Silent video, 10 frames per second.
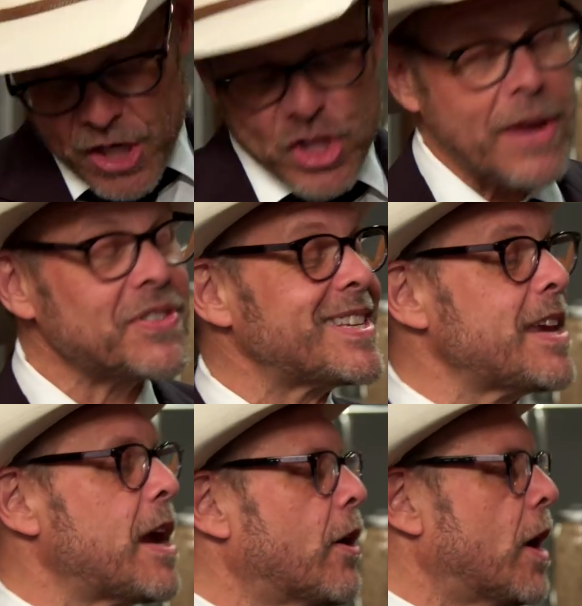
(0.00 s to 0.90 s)
Chef
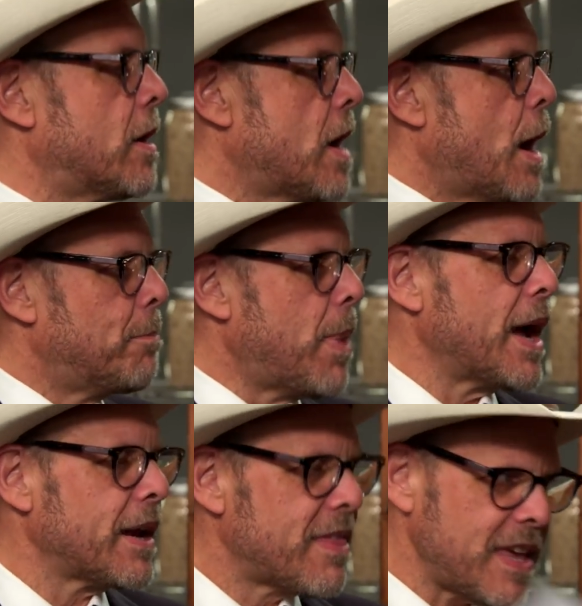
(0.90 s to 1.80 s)
Sierra
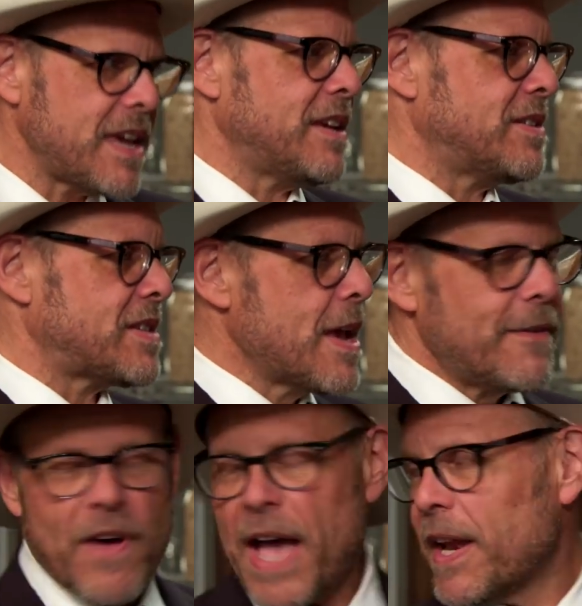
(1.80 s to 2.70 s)
bought these
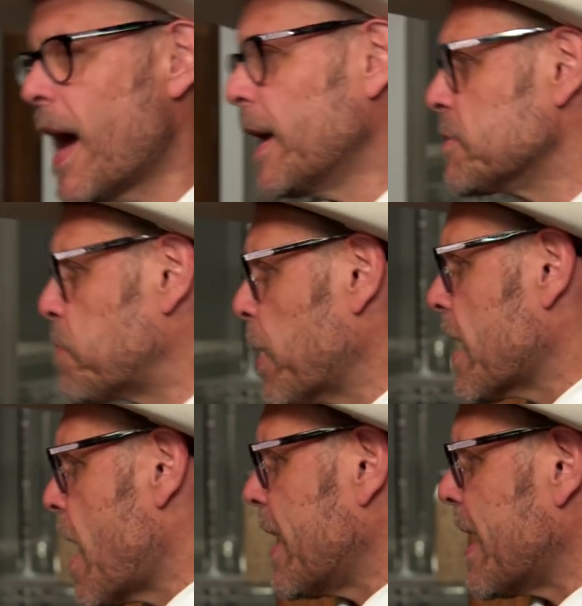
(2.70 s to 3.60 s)
fine items. Bring
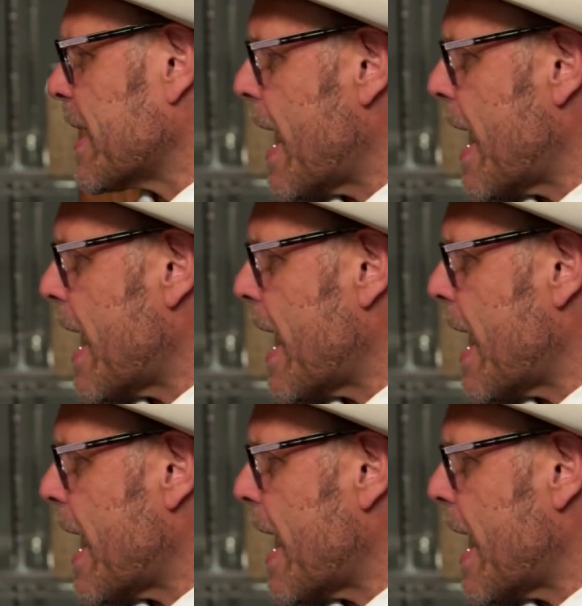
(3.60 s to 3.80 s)
it on in,